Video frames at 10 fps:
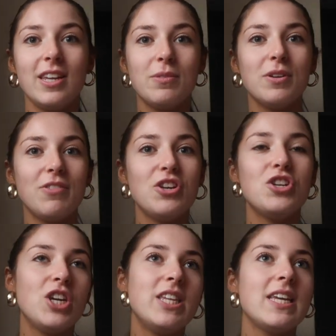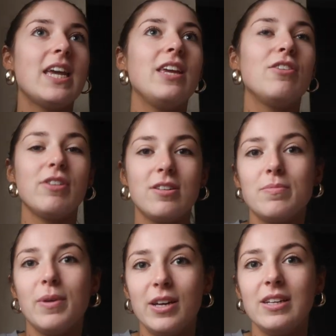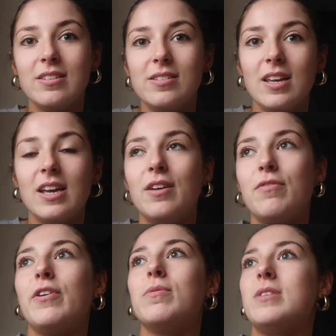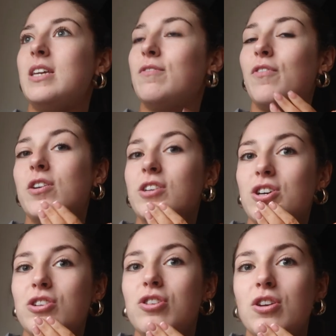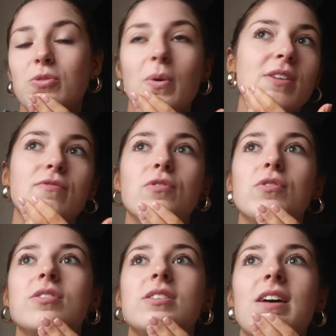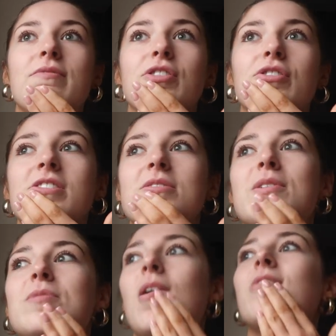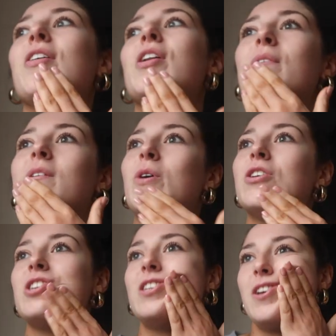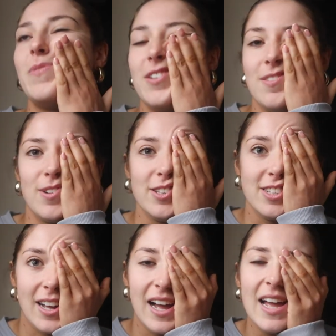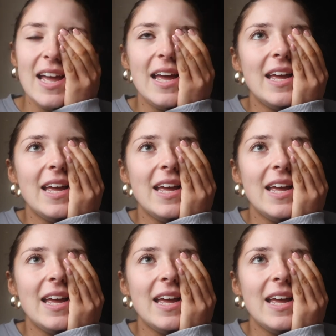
It's one of the shitty Christmas films that you'd find on like 24/7 Christmas. But I really want to watch it, so we should watch that.